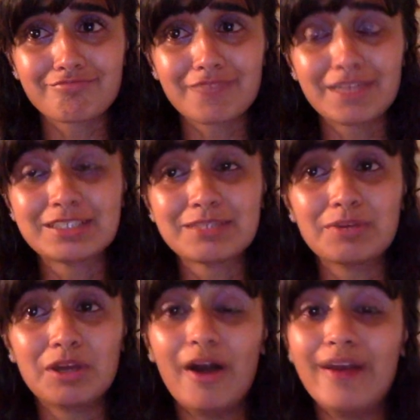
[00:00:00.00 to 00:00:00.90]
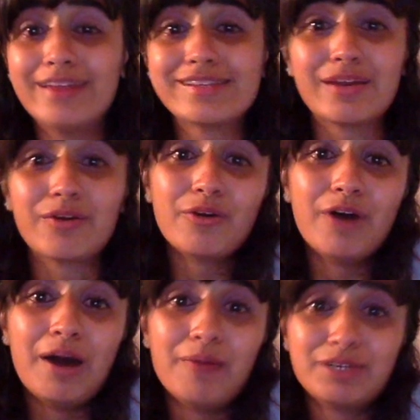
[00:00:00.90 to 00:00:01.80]
And to be honest, I don't know
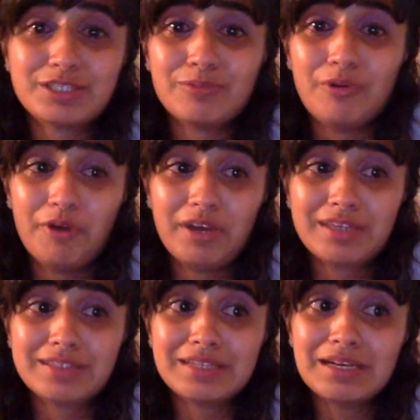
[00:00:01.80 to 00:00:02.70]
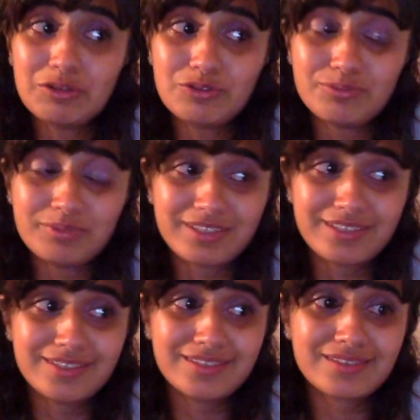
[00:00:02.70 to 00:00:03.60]
how much more I can tell you,
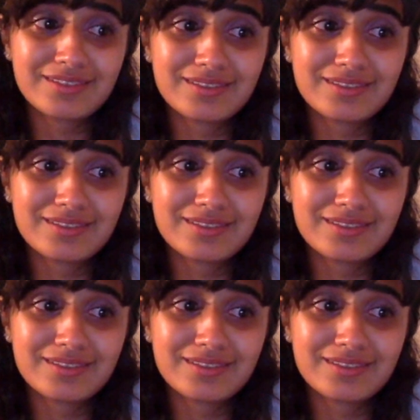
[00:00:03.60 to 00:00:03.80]
because